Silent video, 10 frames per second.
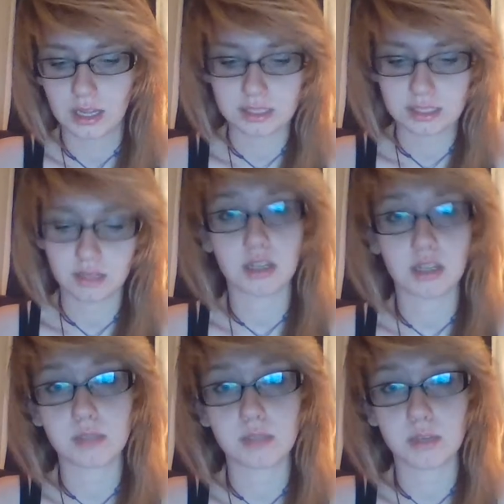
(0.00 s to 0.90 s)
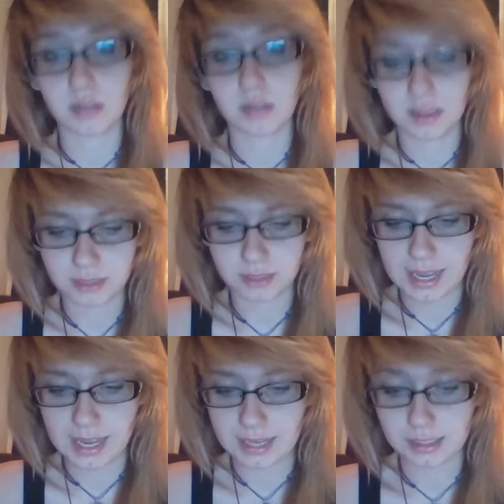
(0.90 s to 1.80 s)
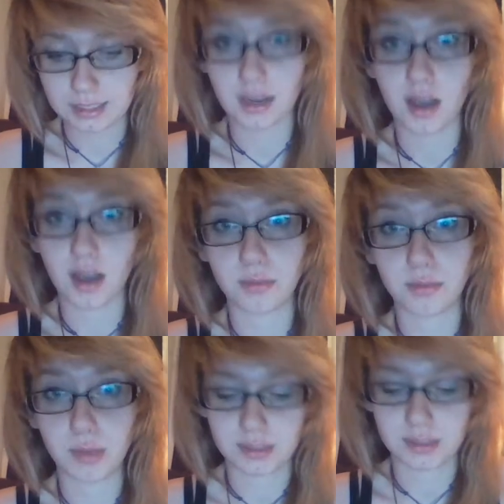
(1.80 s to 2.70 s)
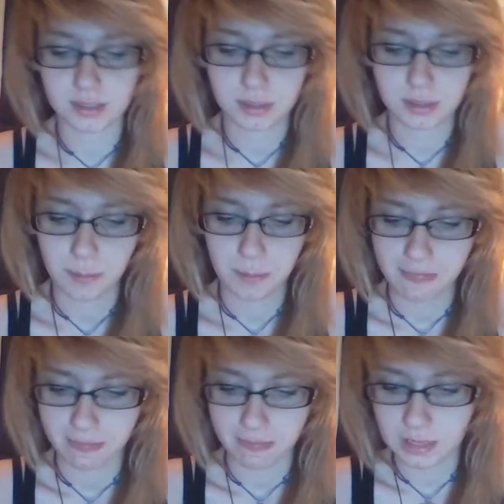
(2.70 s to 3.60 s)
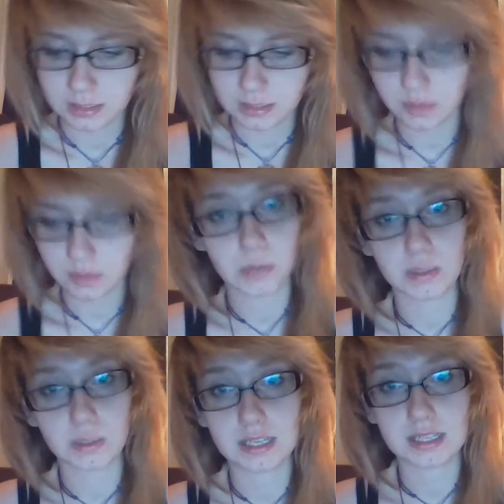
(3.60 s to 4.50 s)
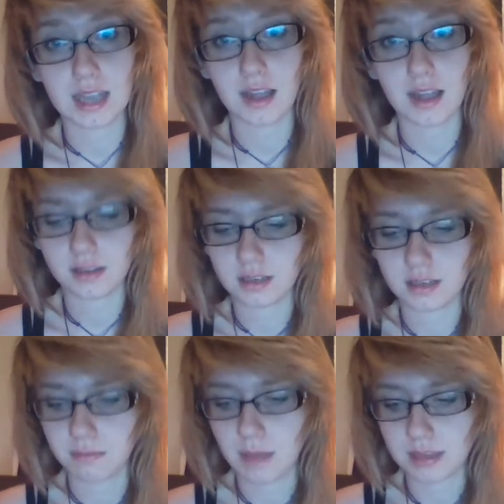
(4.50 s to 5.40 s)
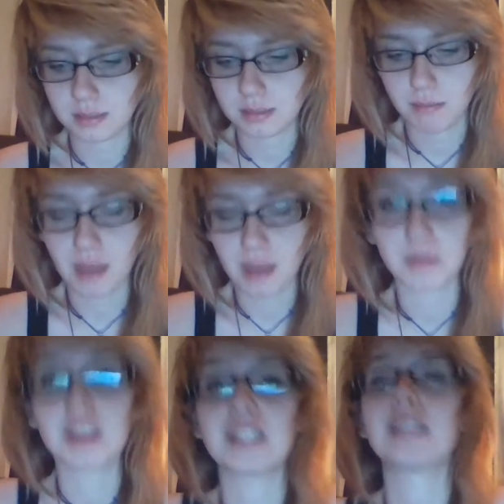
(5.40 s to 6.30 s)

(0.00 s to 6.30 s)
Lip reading: sometimes they were labeled as non-persons. So there was an Italian mathematic